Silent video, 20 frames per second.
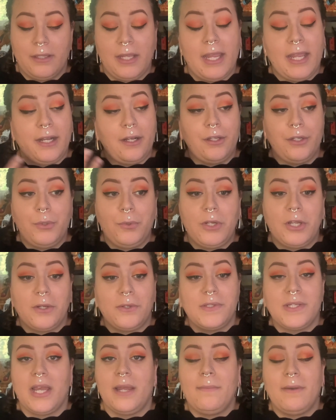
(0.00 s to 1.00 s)
And who
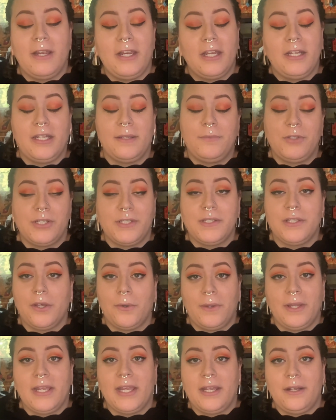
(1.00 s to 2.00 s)
knows, I might end up just
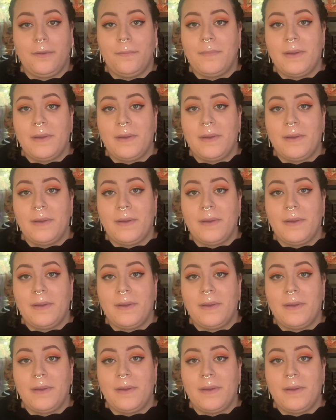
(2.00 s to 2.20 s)
going ahead and